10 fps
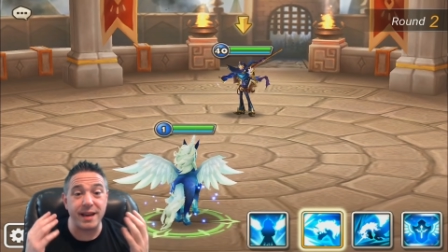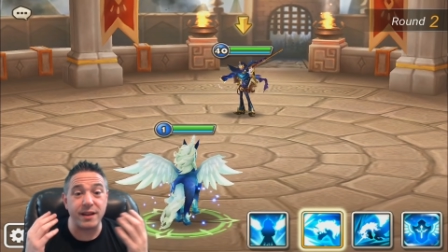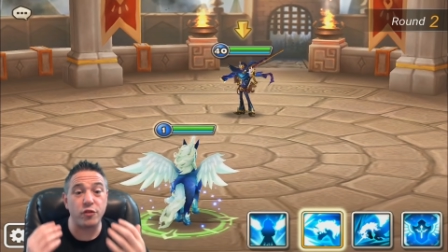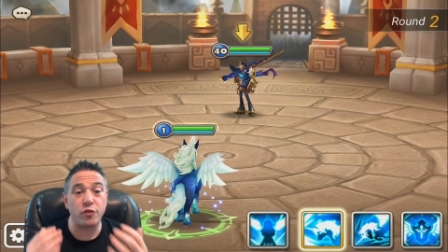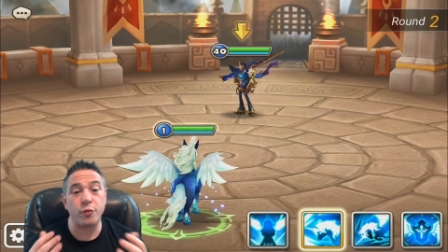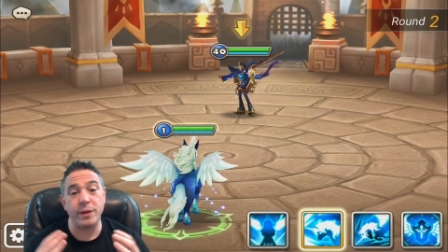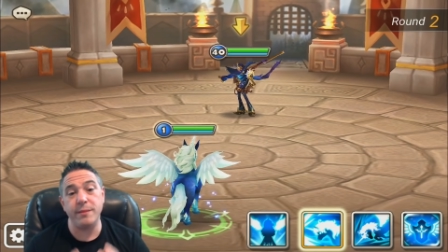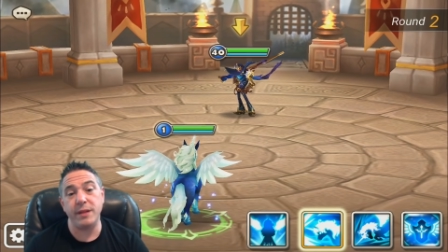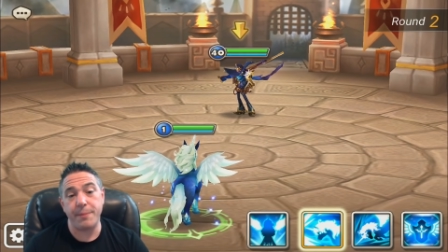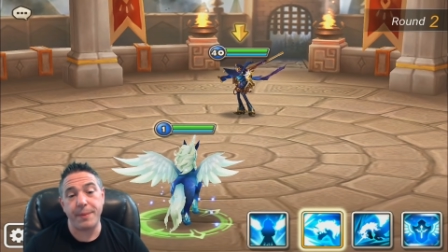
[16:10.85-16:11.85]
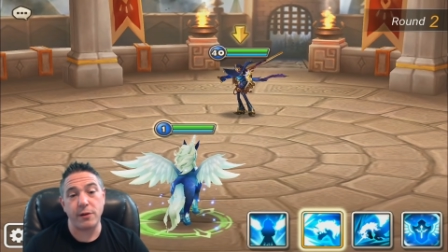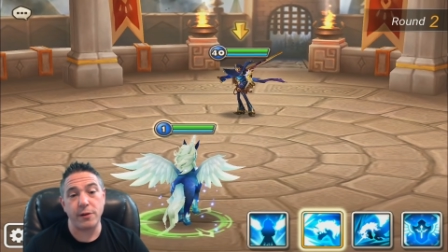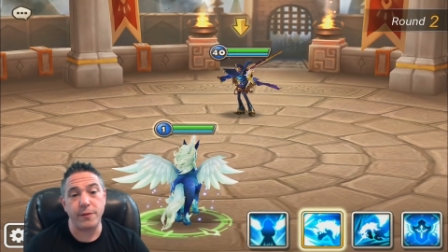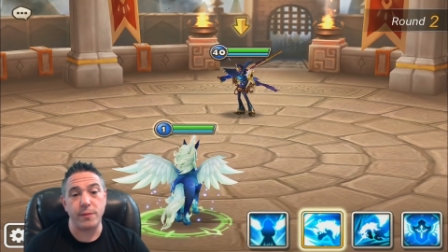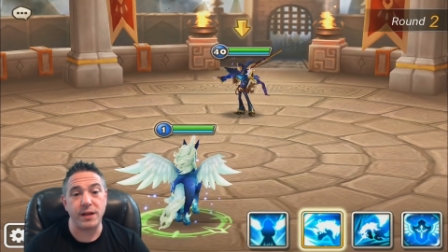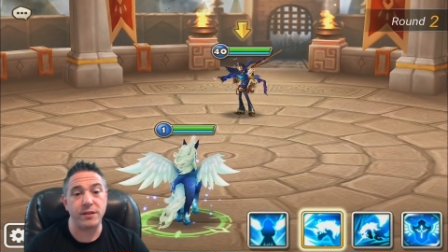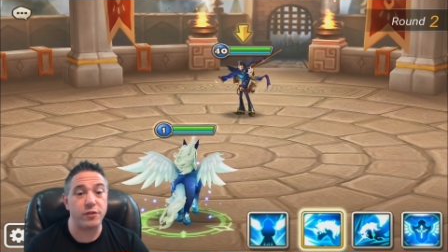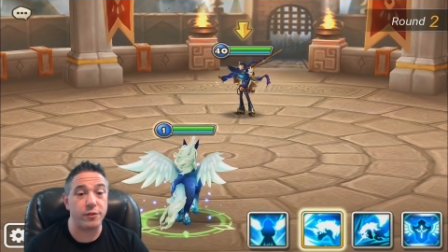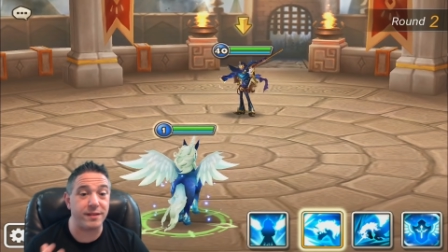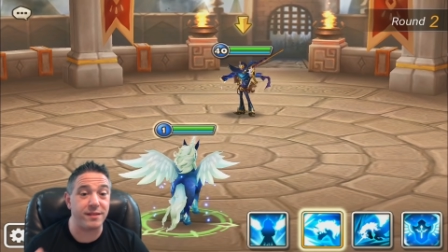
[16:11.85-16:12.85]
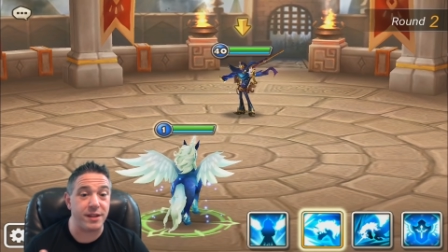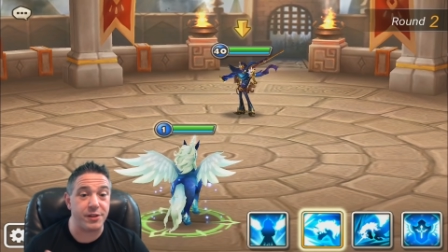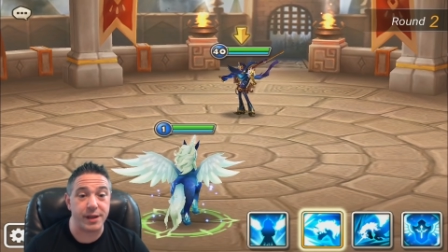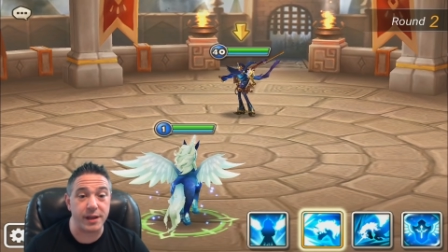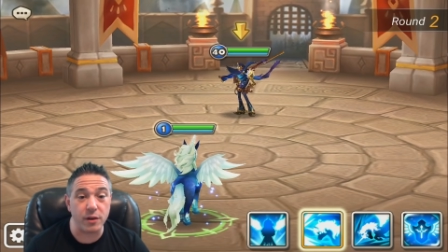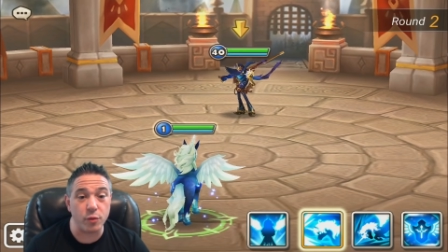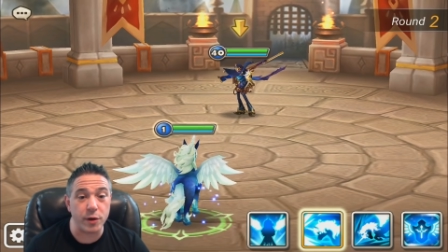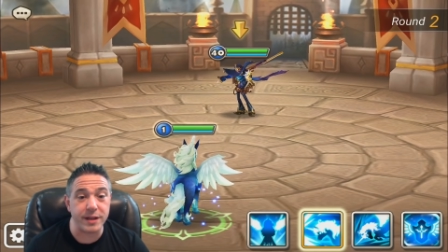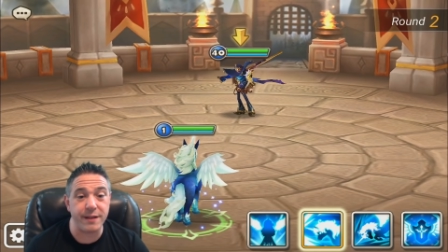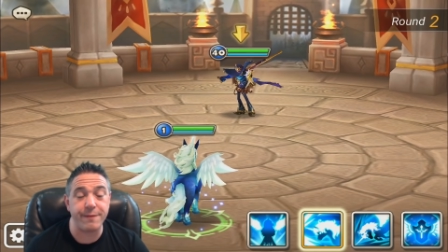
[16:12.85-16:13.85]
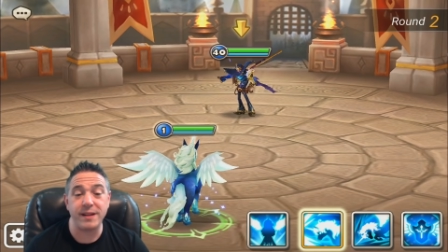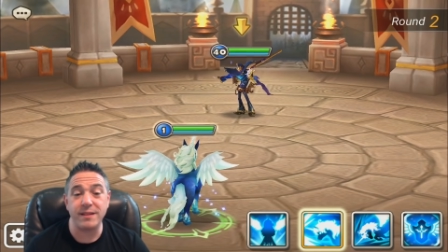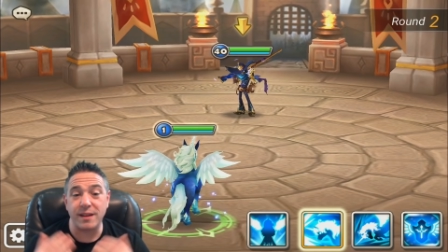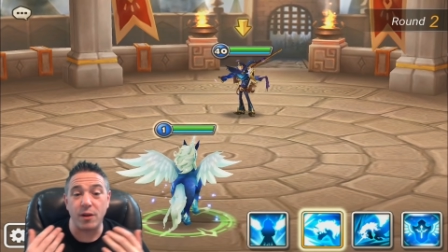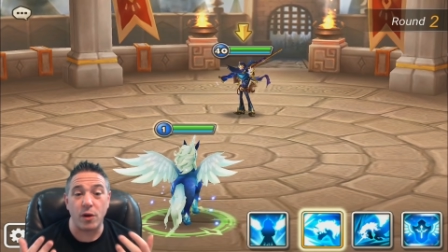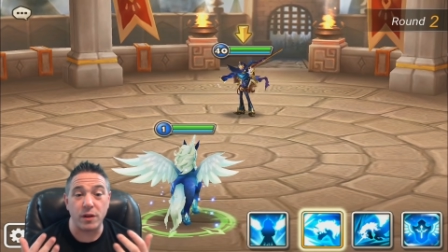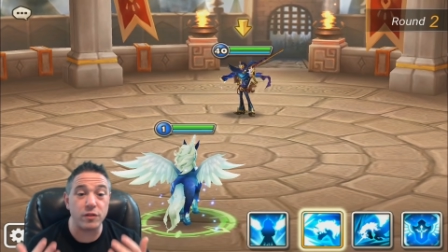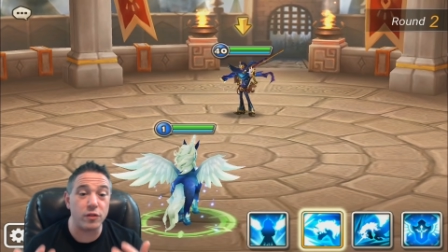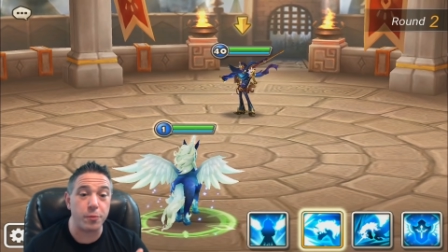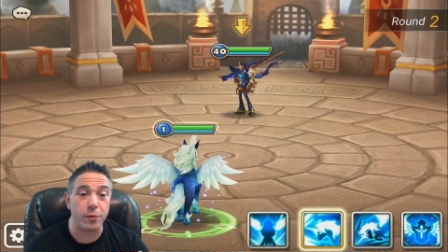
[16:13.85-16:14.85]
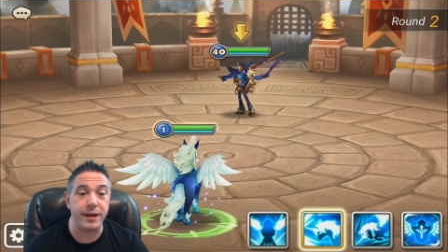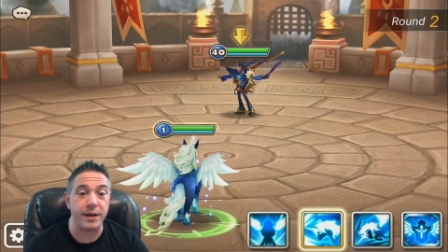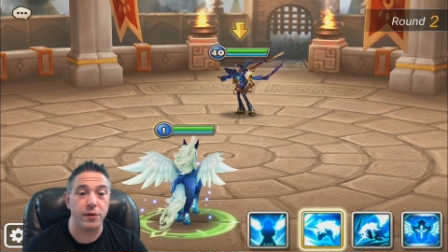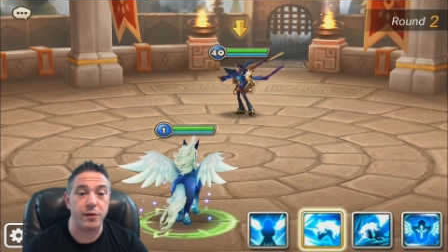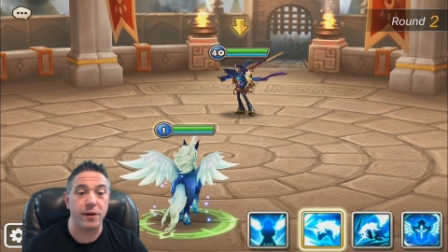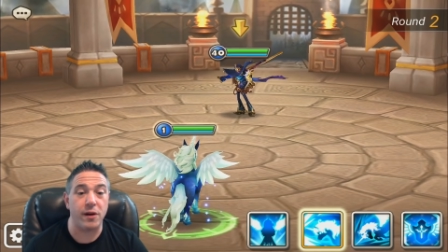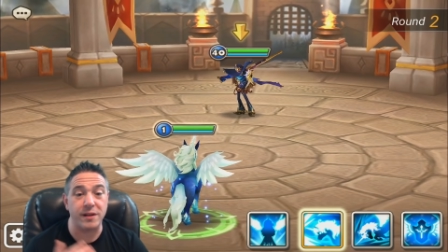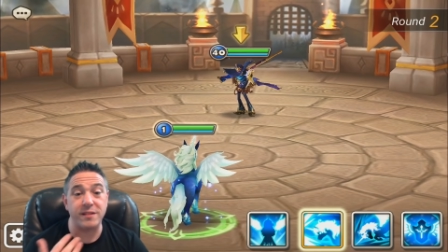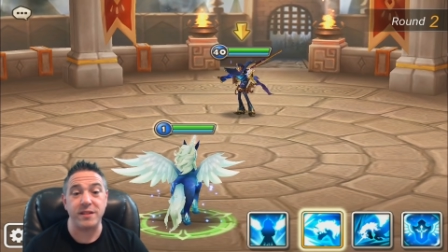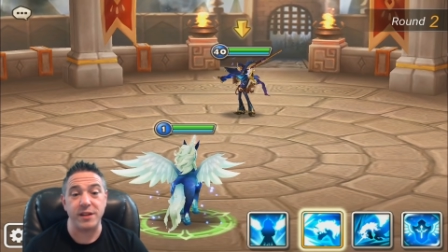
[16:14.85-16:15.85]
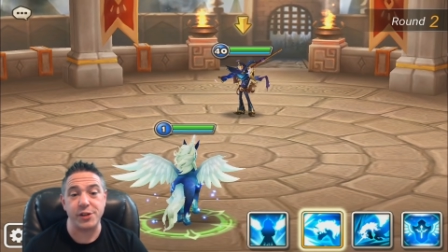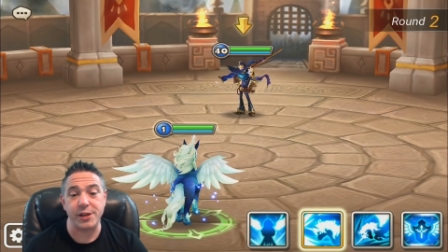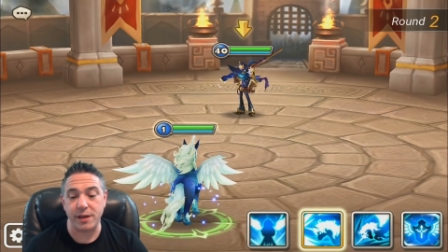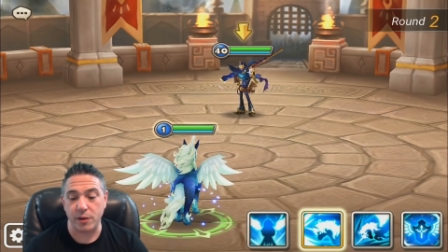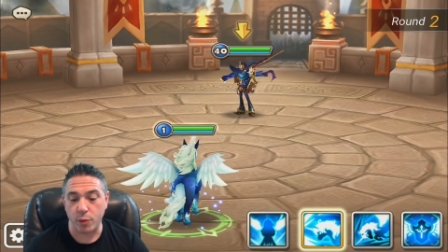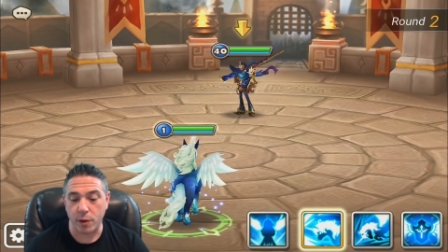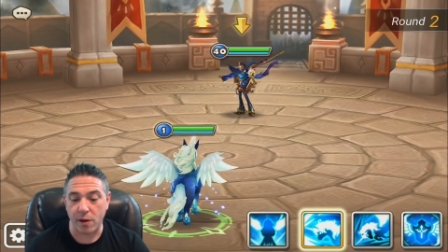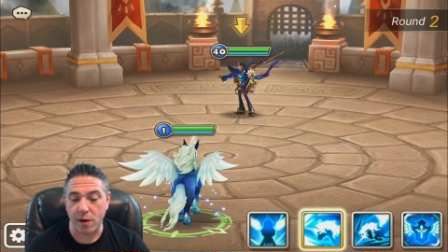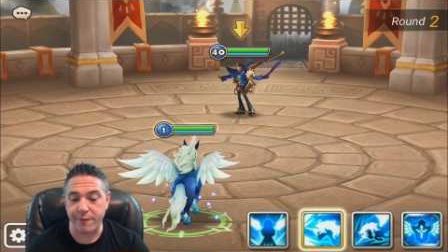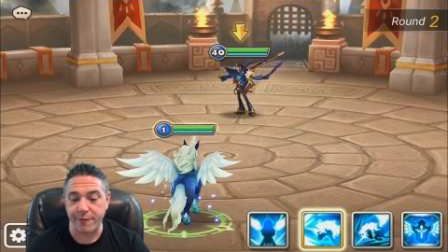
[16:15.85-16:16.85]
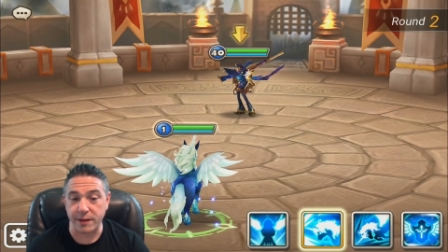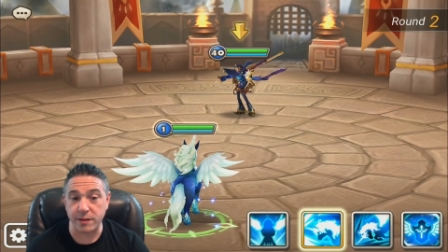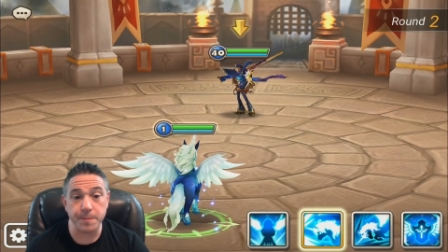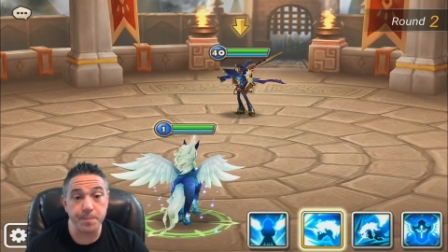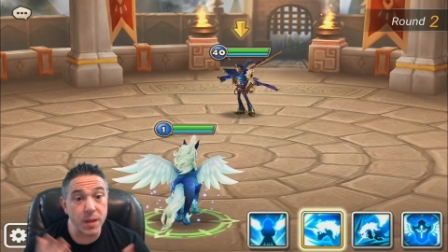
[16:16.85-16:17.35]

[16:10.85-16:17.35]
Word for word: extremely powerful monster on Siege and Guild War defense, and also pretty good on Siege and Guild War offense.